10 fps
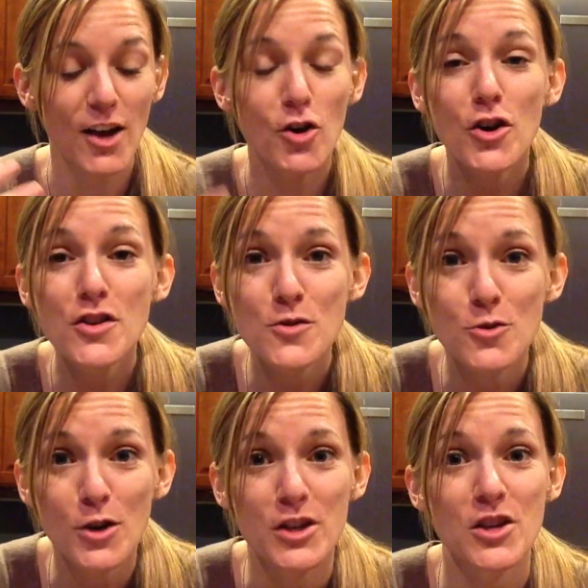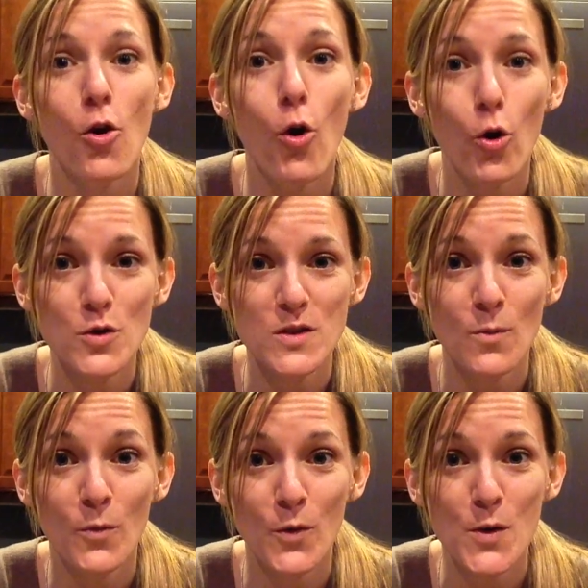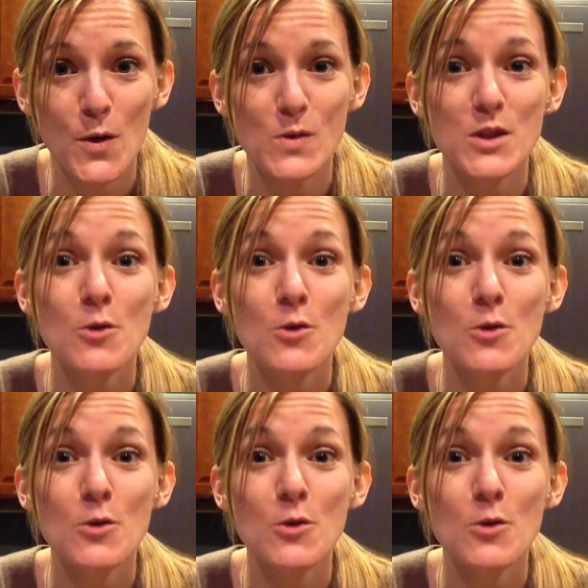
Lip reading: good nutrition, wholesome foods,